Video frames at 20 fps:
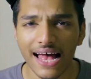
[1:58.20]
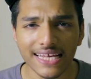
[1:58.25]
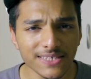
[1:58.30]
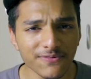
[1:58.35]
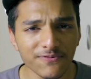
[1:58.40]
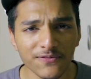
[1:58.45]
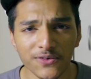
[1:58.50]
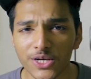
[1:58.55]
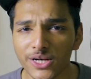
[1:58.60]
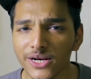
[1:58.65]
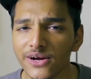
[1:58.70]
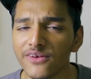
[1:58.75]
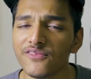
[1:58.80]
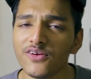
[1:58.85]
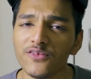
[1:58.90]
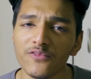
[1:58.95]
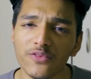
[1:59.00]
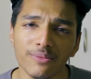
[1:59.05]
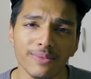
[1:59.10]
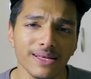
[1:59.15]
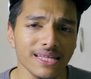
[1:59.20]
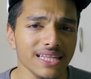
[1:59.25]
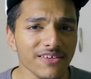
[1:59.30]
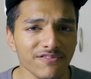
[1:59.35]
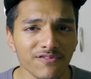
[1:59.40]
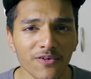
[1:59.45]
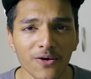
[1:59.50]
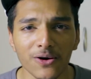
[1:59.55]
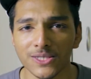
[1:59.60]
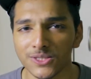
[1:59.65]
As a photographer, we mainly
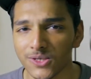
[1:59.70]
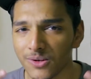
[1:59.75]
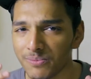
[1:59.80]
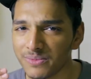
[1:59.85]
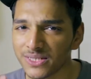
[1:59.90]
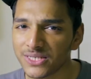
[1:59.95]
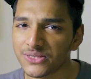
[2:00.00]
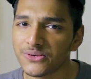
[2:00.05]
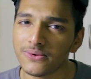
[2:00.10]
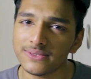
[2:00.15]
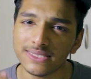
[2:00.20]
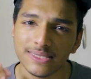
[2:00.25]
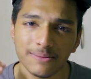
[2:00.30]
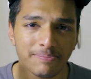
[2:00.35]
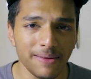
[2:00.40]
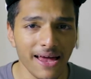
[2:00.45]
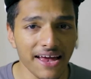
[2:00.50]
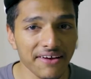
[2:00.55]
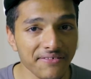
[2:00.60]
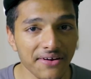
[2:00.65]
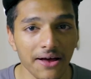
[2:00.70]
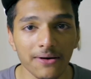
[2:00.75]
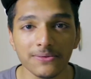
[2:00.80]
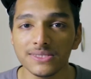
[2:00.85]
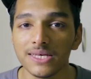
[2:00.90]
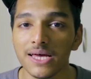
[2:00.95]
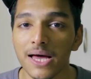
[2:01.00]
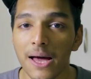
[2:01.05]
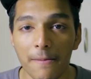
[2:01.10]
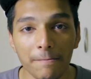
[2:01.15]
focus on midgrounds and
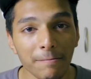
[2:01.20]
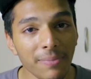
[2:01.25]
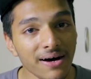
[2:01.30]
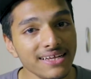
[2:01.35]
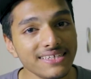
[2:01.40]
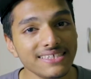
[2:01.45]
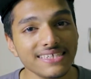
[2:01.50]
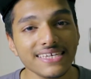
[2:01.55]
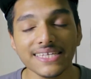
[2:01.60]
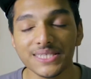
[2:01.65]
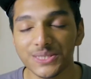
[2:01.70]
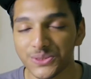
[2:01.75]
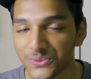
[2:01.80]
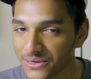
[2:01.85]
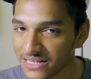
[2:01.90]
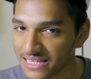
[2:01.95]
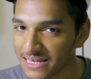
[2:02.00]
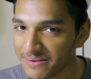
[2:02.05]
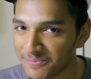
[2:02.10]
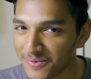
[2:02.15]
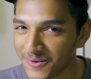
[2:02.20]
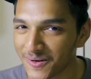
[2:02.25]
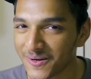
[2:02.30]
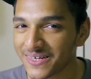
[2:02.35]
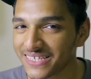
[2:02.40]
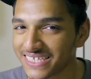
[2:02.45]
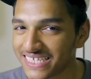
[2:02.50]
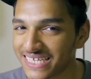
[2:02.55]
backgrounds, but it's really important to